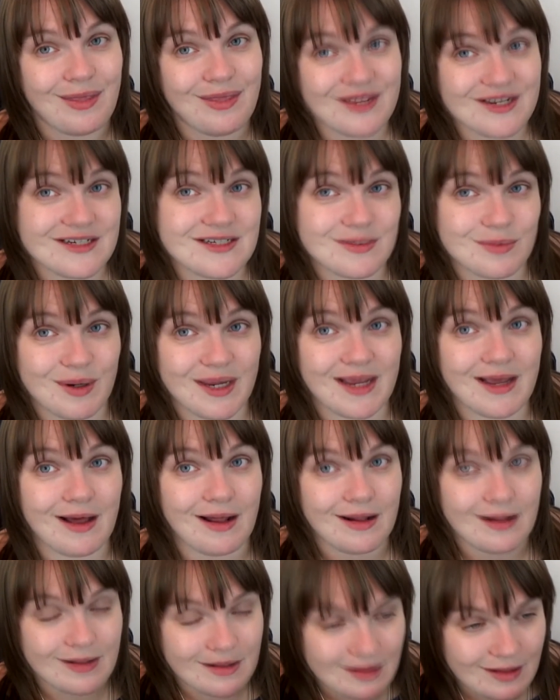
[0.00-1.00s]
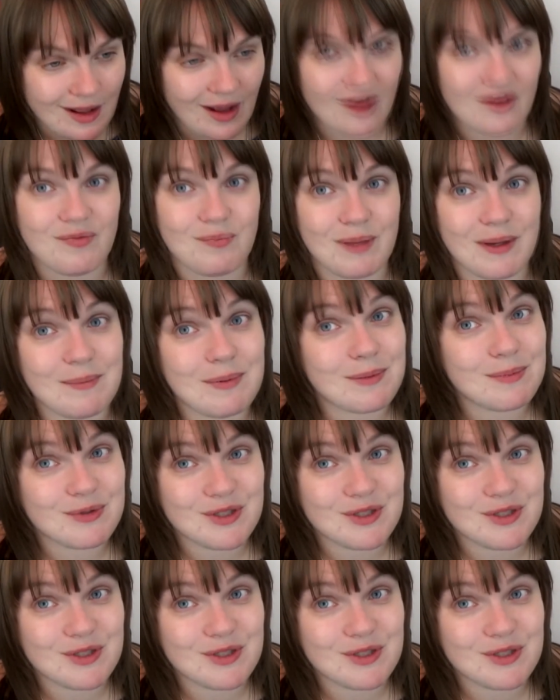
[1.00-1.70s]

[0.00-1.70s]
this week, a lot of people